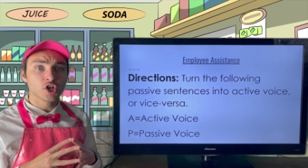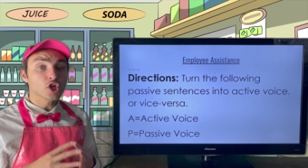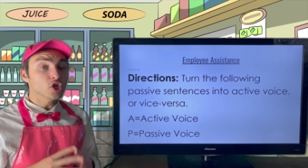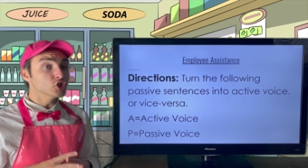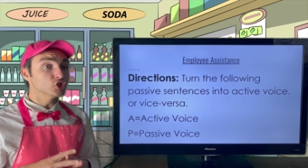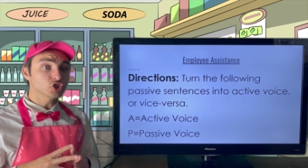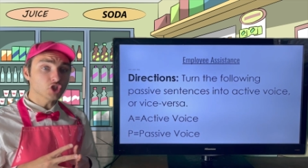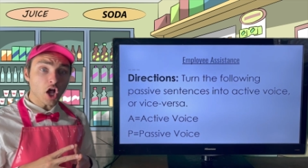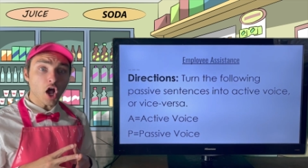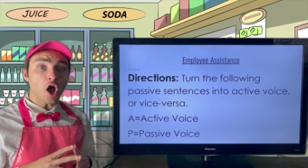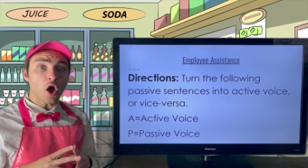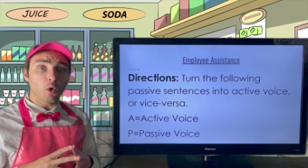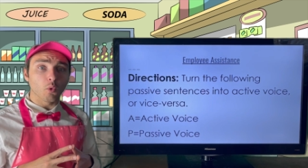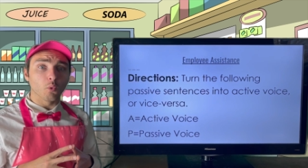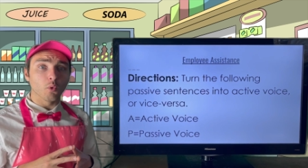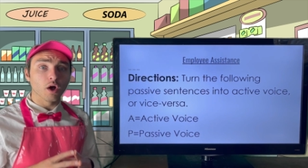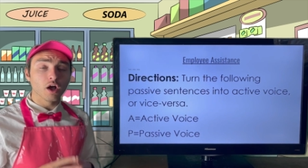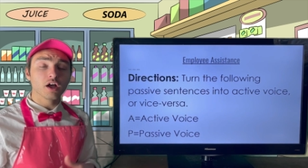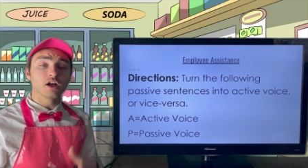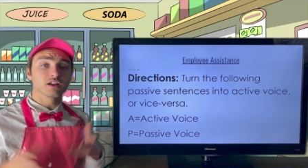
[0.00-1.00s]

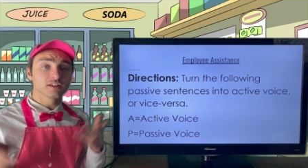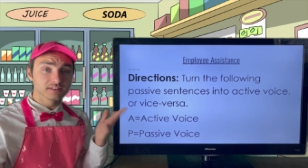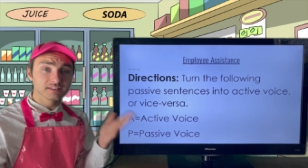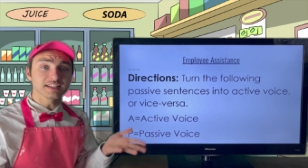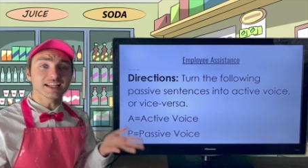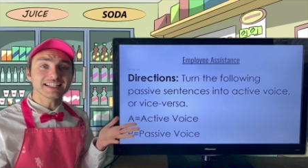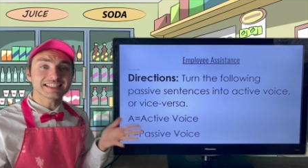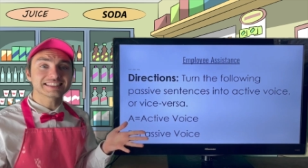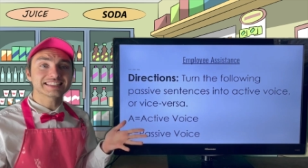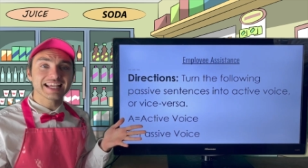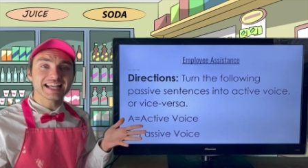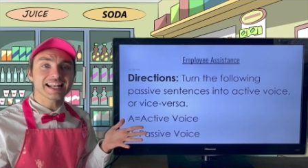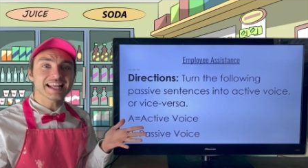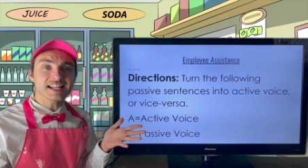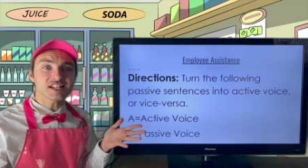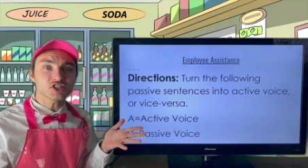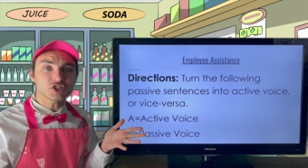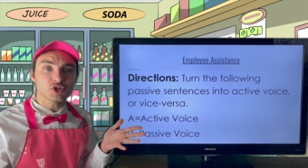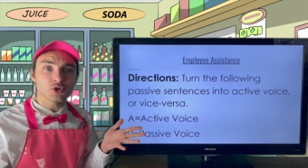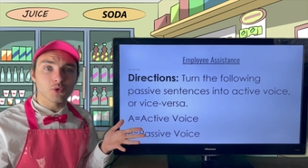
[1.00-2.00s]
So let's get
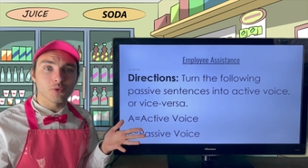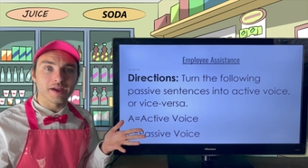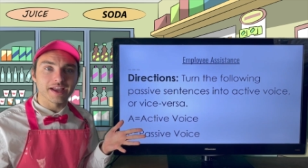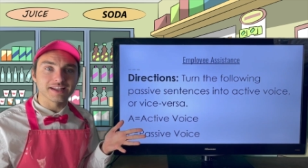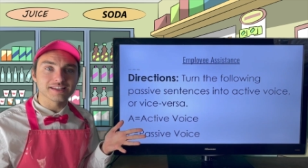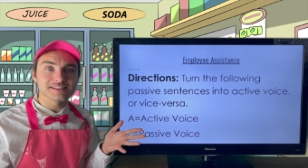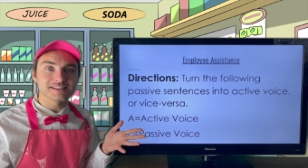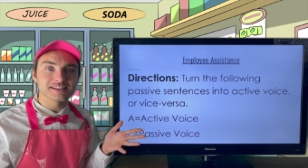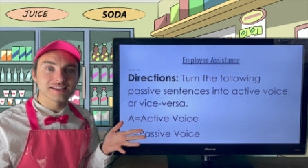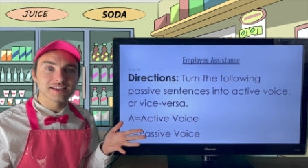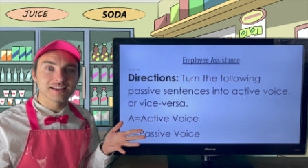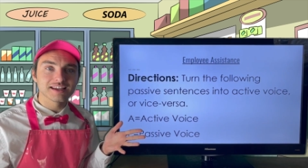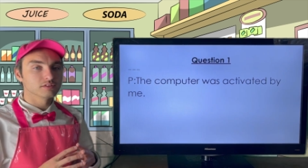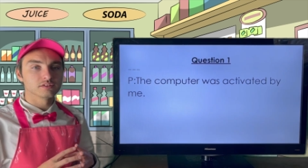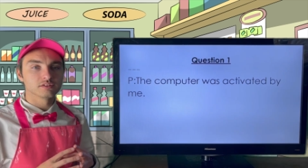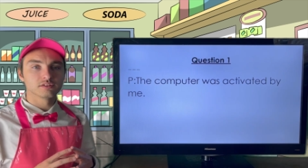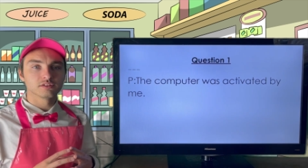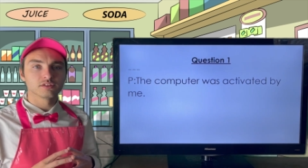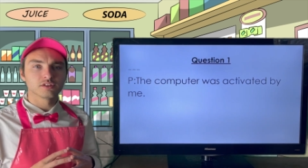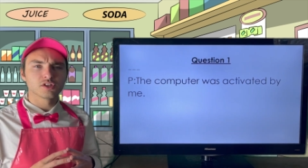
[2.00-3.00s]
into it.
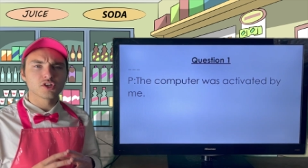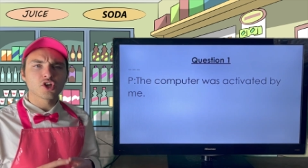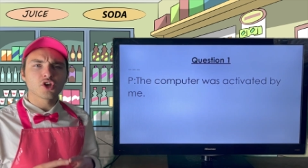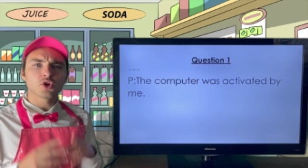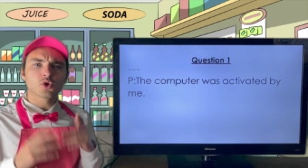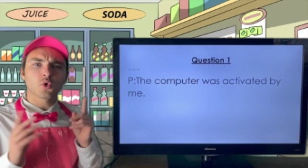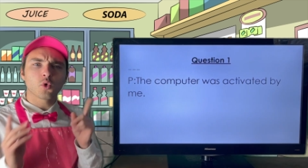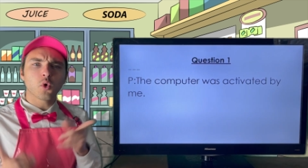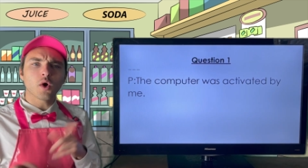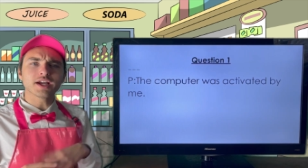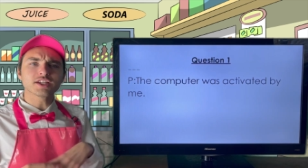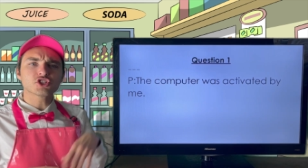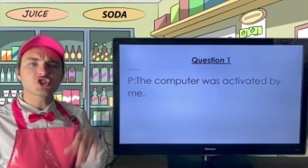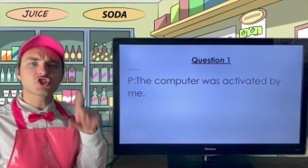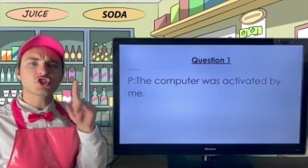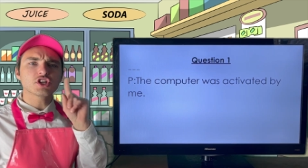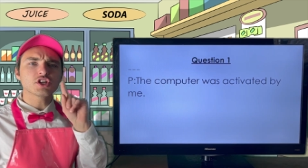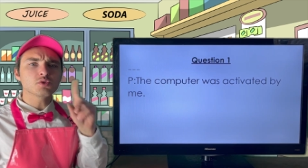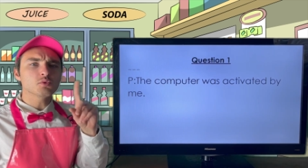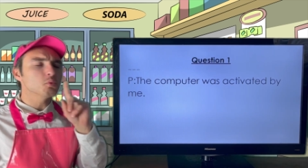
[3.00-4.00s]

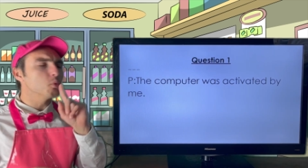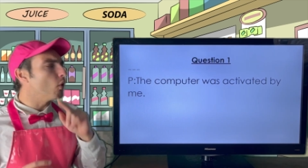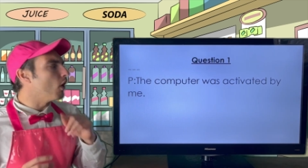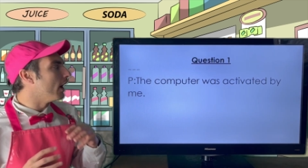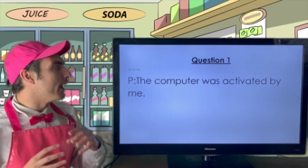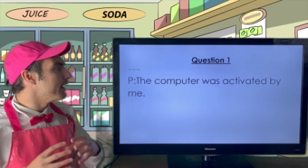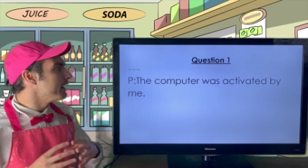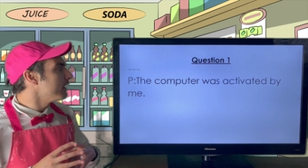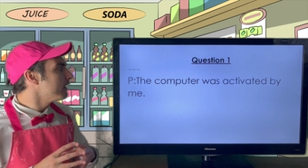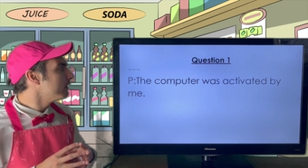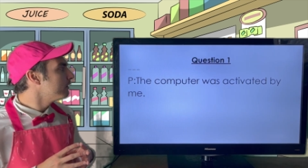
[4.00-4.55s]
Question 1.